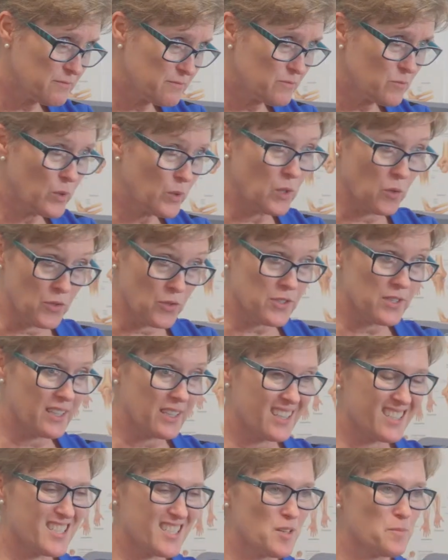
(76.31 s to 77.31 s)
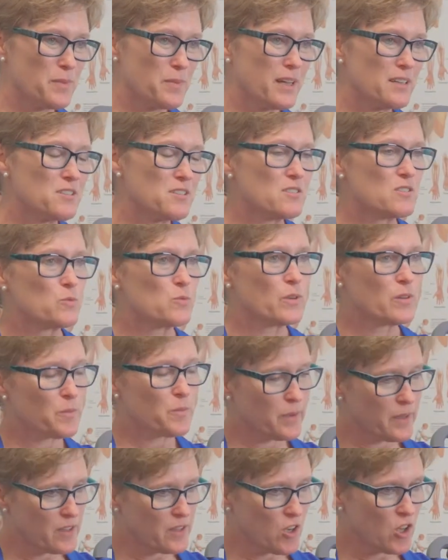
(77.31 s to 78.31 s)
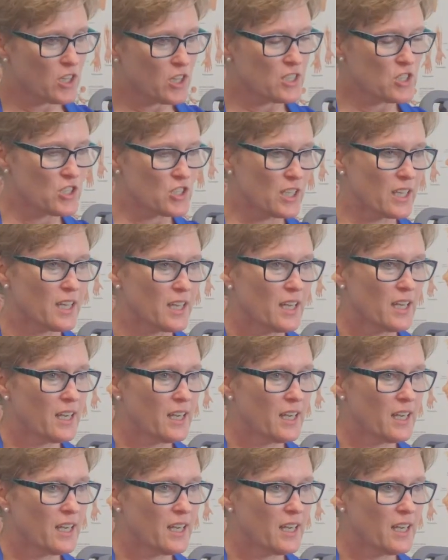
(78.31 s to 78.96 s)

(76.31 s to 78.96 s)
We also get some patients with pathology,